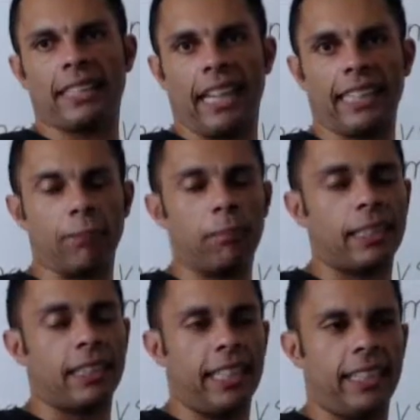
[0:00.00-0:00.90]
as I
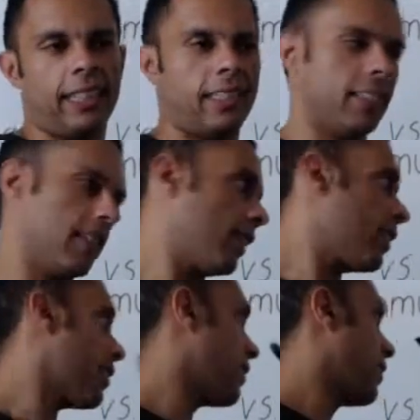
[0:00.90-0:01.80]

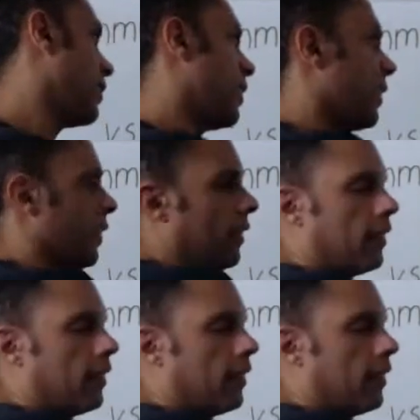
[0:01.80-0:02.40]
said,